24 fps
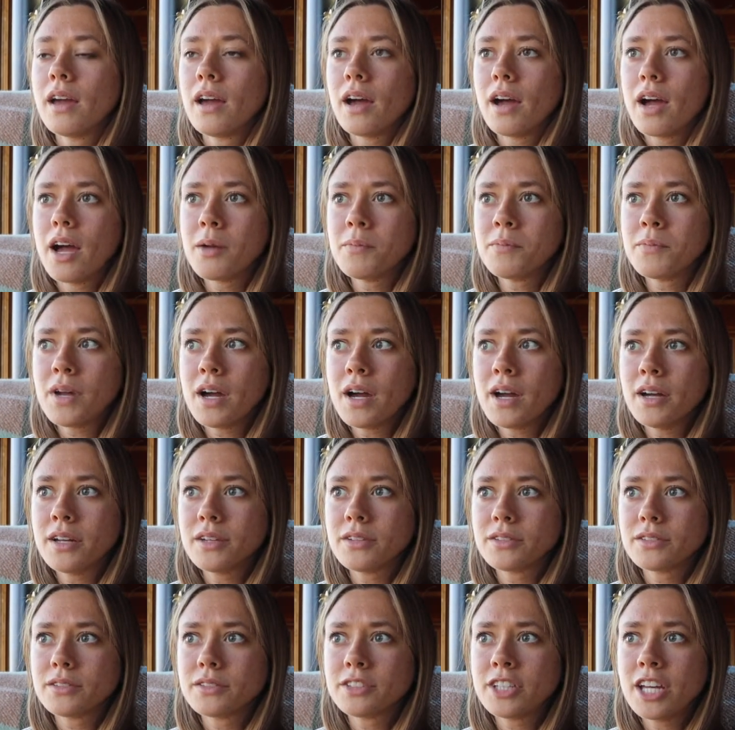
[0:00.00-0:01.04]
I'm
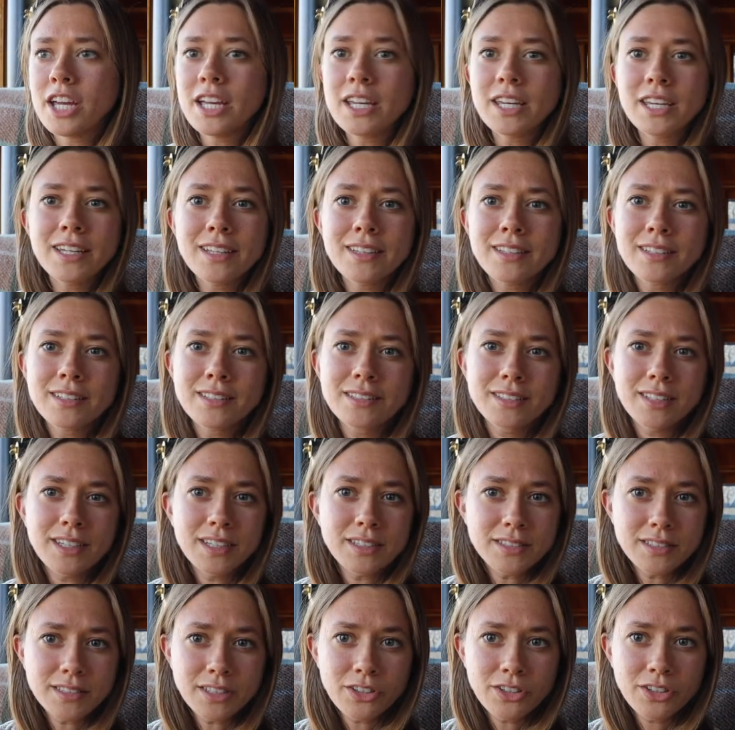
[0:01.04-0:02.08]
not taking this
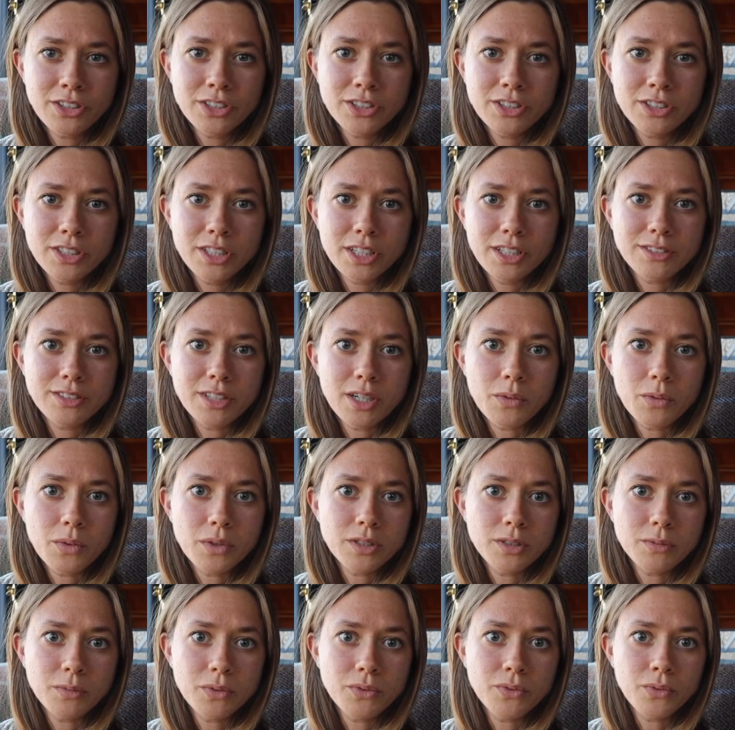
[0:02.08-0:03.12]
as seriously as I
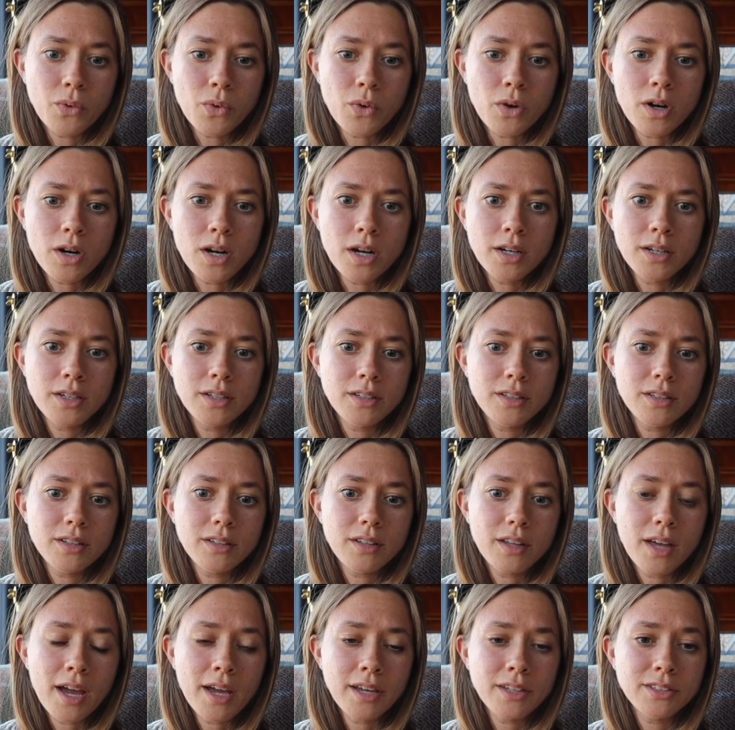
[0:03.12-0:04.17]
was before.
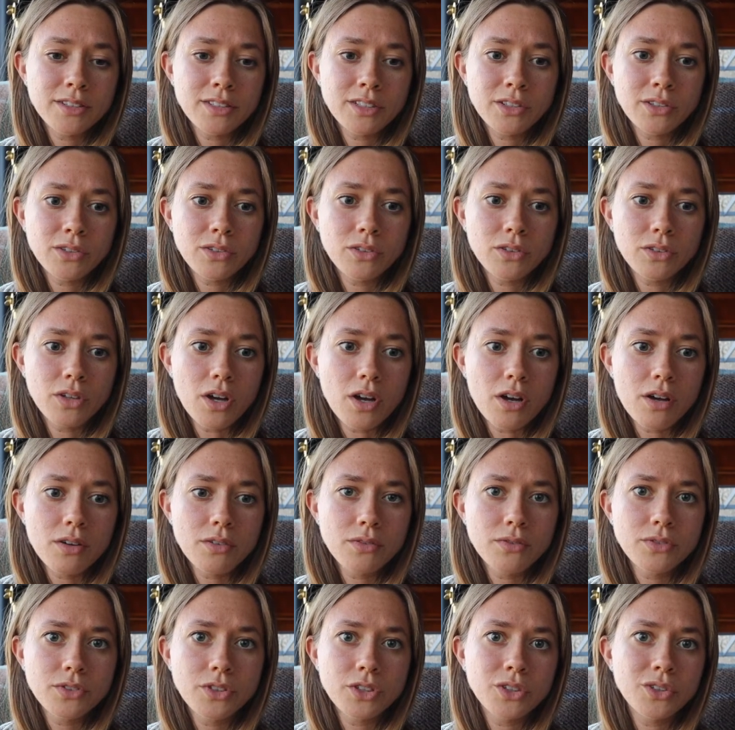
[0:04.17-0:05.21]
I still
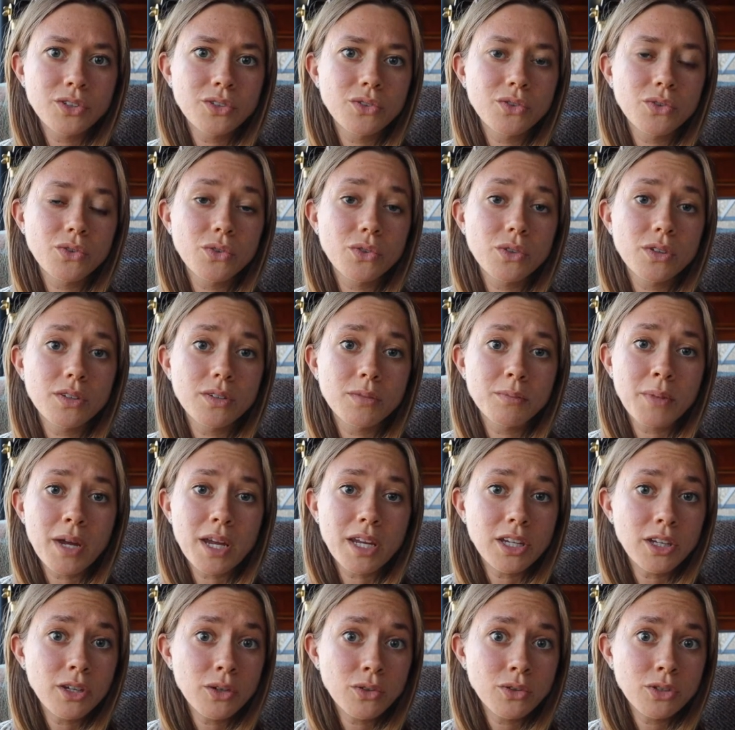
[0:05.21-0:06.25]
love to
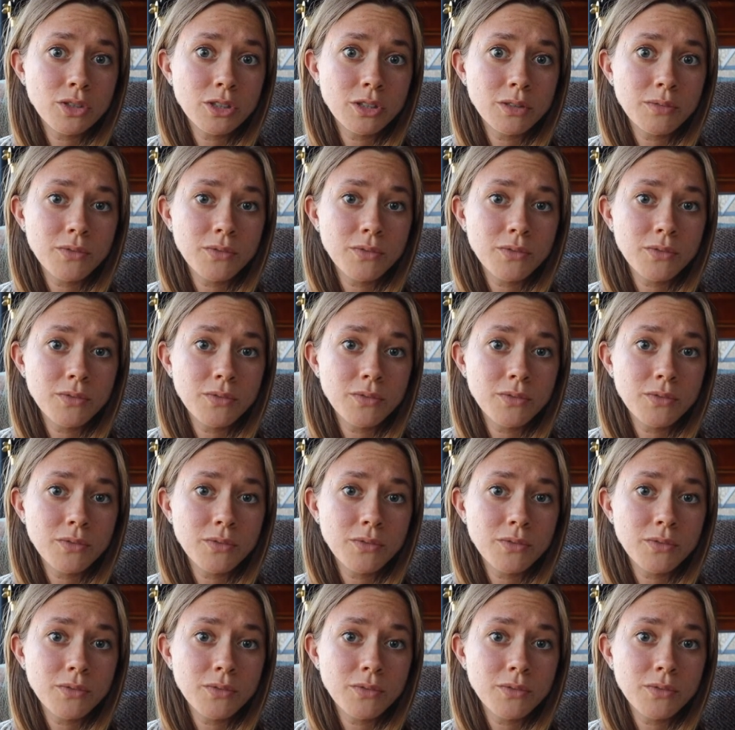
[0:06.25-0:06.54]
make YouTube